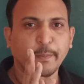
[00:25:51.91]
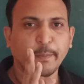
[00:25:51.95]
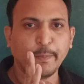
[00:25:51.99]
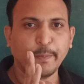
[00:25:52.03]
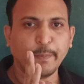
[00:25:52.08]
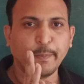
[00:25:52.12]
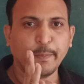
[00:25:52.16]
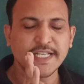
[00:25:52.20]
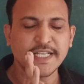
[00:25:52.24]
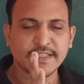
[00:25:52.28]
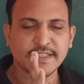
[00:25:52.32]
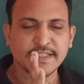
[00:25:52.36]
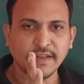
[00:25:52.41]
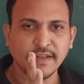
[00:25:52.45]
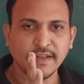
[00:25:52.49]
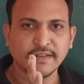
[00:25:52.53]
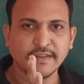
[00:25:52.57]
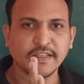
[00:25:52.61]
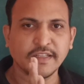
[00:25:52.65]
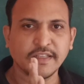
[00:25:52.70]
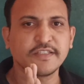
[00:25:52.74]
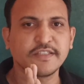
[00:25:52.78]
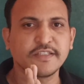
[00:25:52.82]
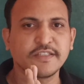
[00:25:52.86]
Based
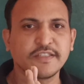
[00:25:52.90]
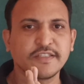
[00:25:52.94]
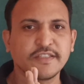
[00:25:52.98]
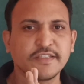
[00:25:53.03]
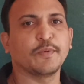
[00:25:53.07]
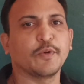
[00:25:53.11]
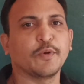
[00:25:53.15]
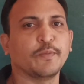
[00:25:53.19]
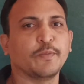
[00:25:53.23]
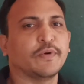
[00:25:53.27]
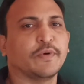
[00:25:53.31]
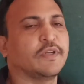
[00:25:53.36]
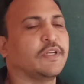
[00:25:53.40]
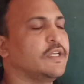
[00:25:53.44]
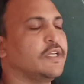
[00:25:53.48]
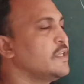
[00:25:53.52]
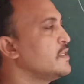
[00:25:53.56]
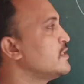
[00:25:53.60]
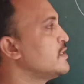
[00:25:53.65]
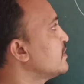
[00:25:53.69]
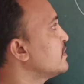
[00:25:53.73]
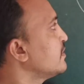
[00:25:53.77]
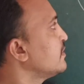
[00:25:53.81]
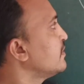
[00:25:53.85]
on these three
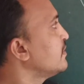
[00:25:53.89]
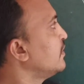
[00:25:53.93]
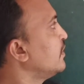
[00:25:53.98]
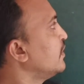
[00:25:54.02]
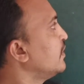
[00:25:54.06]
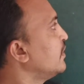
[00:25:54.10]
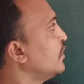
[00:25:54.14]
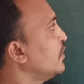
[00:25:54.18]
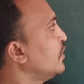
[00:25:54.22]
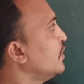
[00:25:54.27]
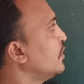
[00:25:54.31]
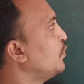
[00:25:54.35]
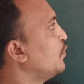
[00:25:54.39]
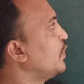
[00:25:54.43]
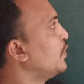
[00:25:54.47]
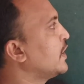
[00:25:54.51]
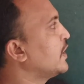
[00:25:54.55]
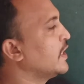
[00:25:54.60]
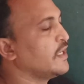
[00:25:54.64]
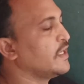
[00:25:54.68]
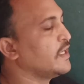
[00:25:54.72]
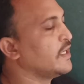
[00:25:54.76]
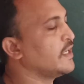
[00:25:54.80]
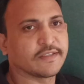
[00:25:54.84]
properties, we
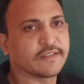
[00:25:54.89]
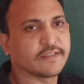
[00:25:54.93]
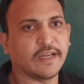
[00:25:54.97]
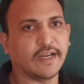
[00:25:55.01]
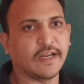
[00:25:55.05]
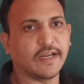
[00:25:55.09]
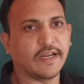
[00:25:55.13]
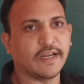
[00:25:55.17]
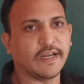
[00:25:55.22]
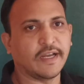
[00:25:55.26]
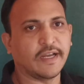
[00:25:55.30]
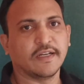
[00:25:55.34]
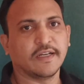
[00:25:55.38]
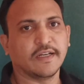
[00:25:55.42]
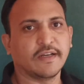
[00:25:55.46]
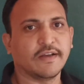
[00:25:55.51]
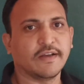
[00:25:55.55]
can decide